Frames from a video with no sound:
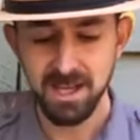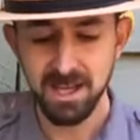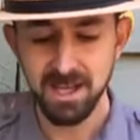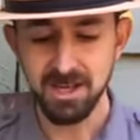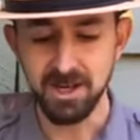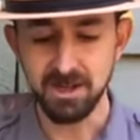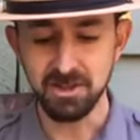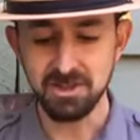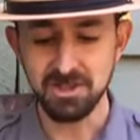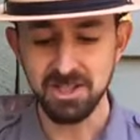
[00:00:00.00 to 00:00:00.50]

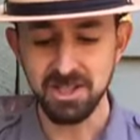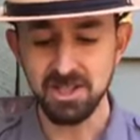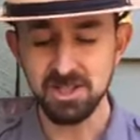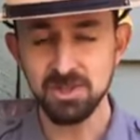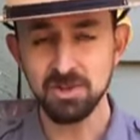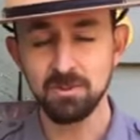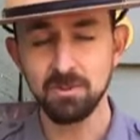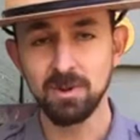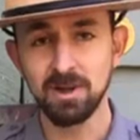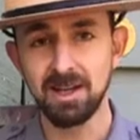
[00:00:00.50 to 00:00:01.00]
An
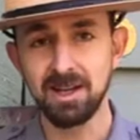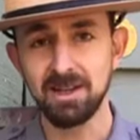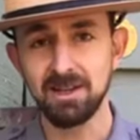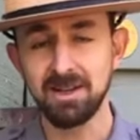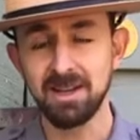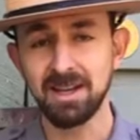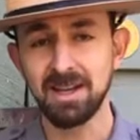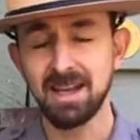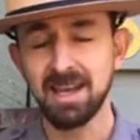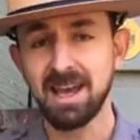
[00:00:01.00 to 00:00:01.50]
artesian
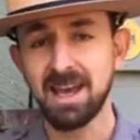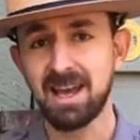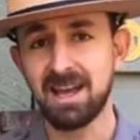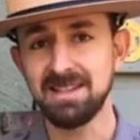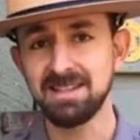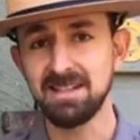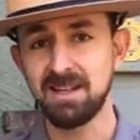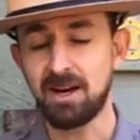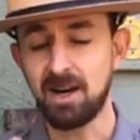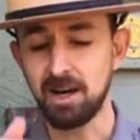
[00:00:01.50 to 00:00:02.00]
well
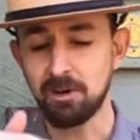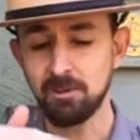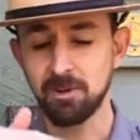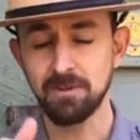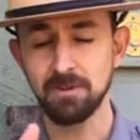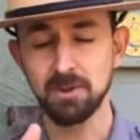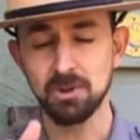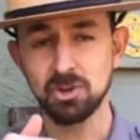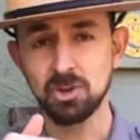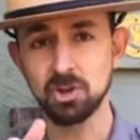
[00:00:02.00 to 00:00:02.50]
has an
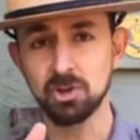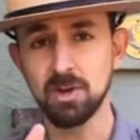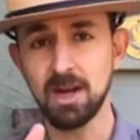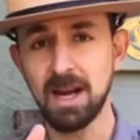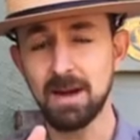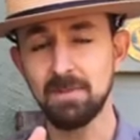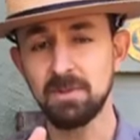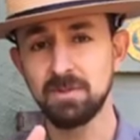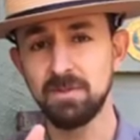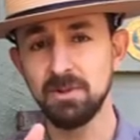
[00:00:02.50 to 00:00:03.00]
aquifer
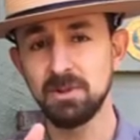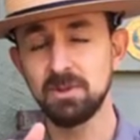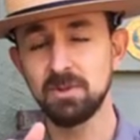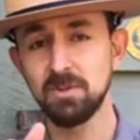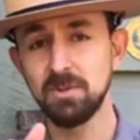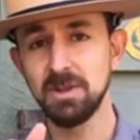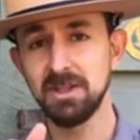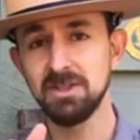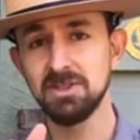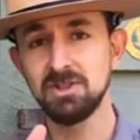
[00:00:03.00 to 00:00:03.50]
trapped
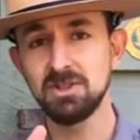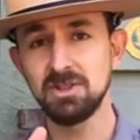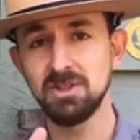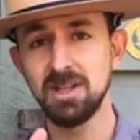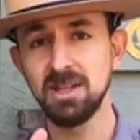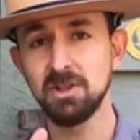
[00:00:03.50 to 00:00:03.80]
between